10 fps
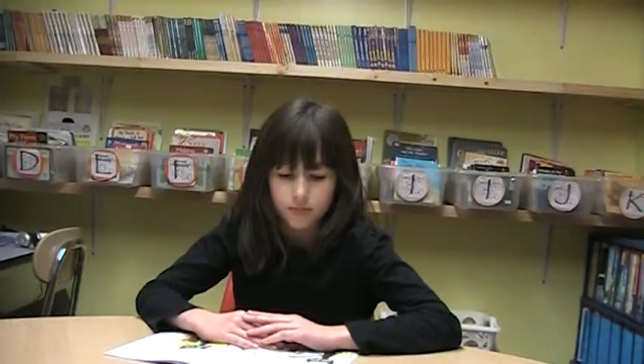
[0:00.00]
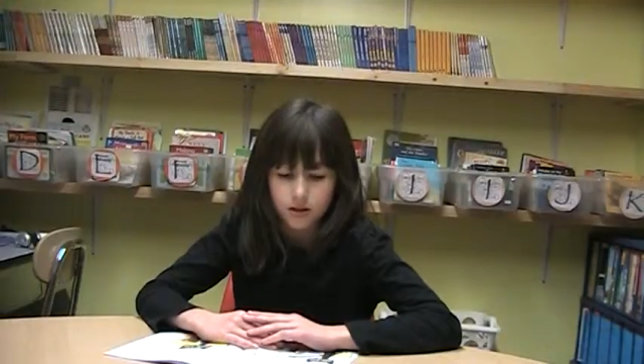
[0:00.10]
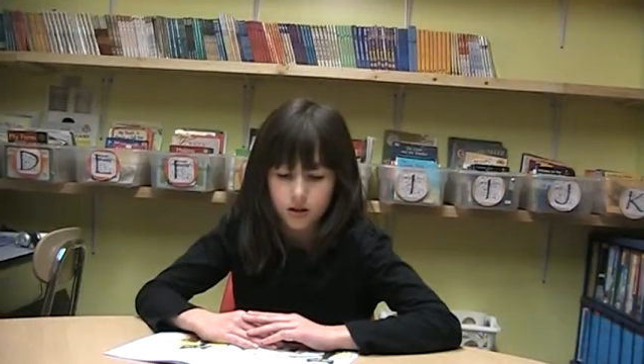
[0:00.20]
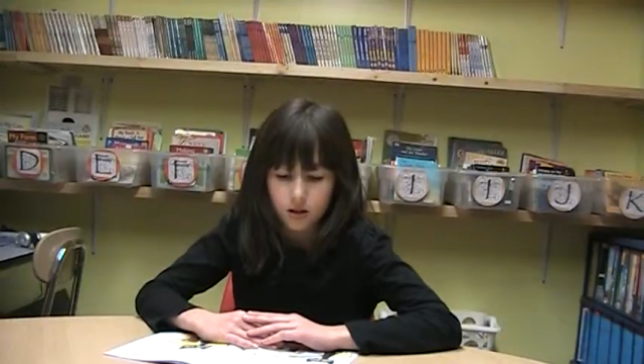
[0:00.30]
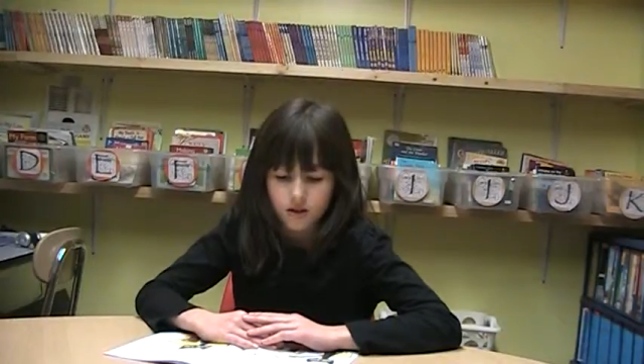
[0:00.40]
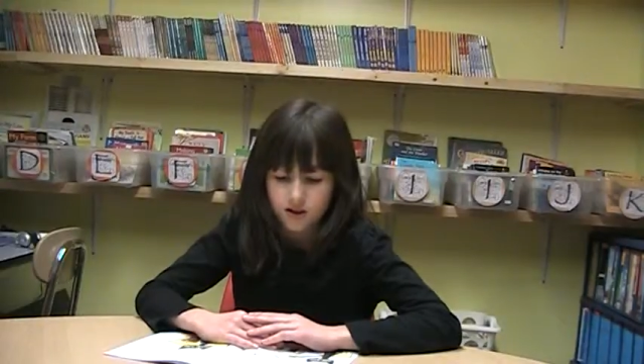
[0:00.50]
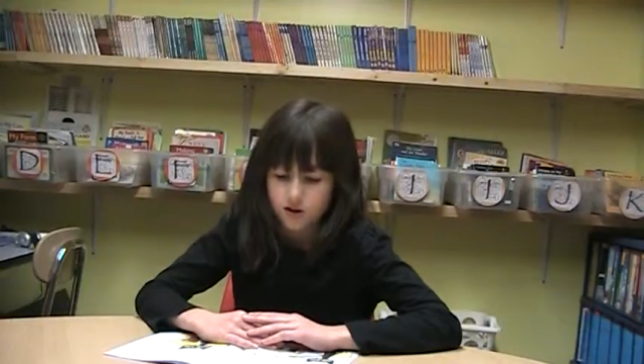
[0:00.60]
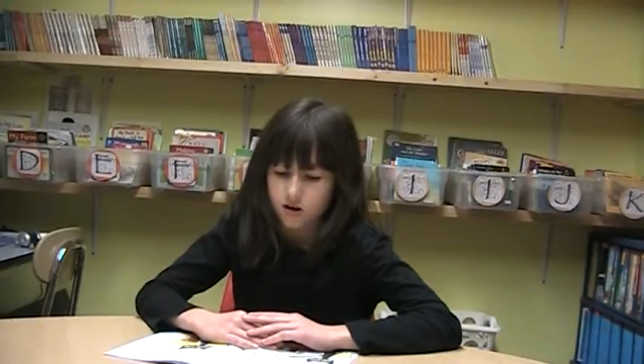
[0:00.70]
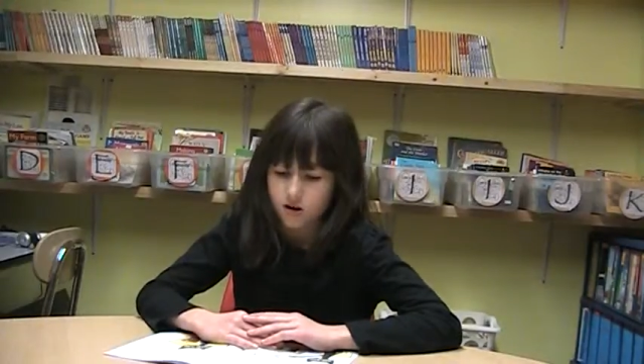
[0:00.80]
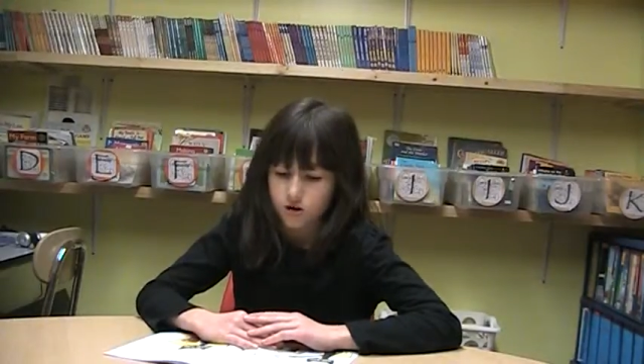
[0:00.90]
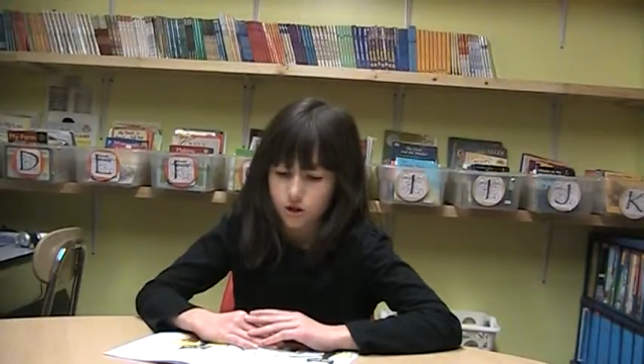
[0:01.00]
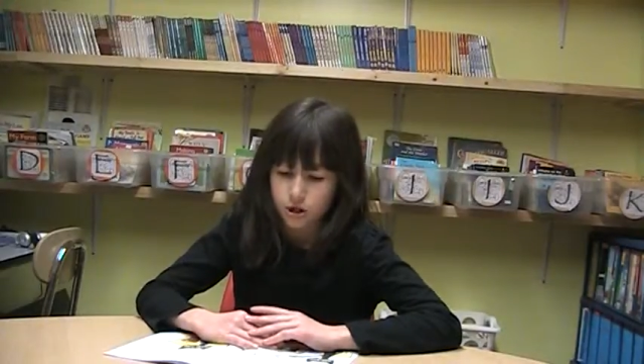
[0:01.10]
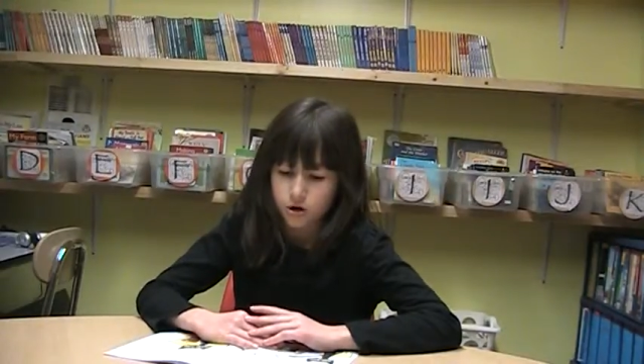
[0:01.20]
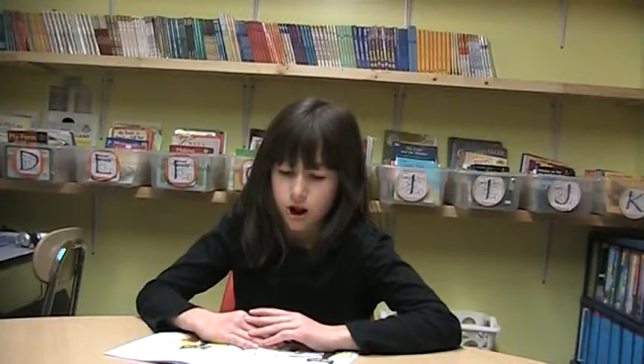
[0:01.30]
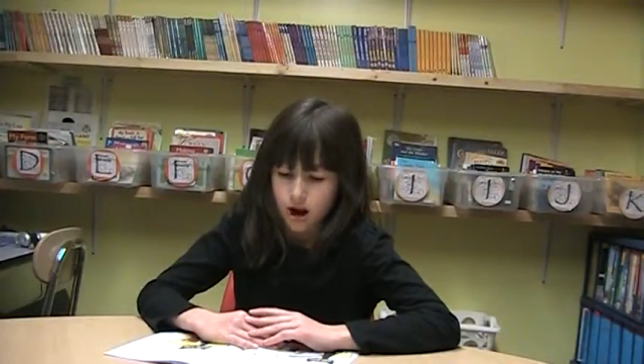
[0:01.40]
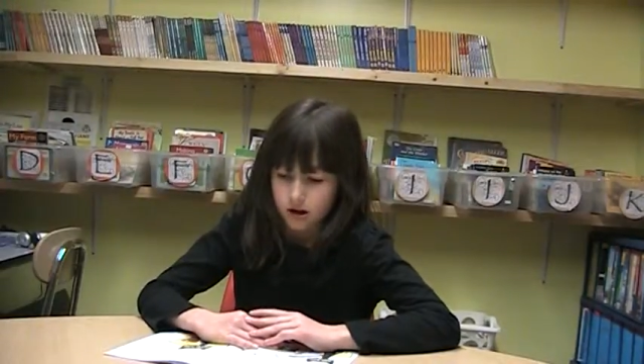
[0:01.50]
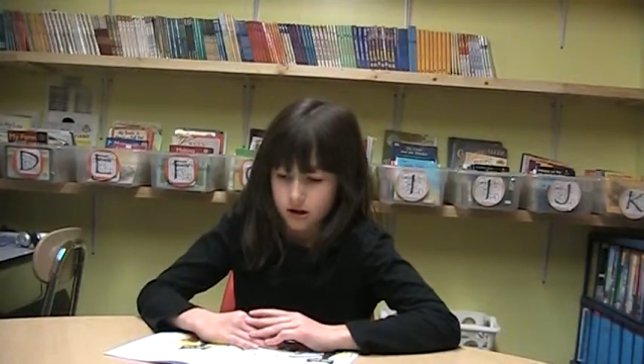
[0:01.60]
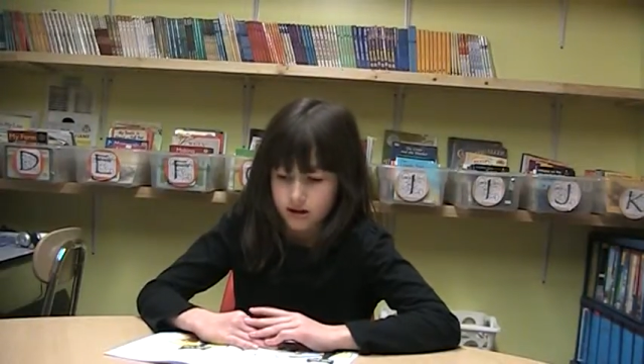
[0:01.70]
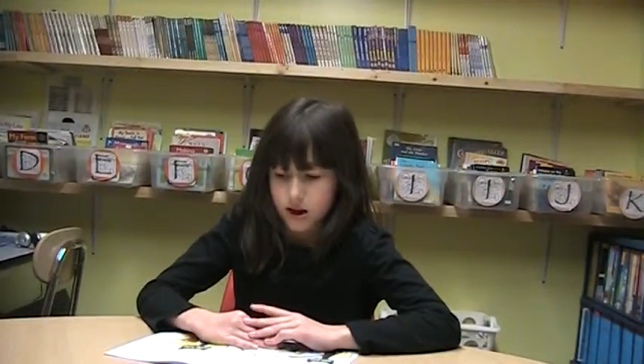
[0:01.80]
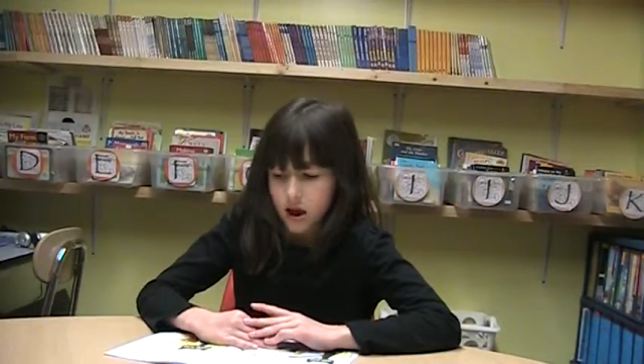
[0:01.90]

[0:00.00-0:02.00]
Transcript: Pete loves crunchy crackers.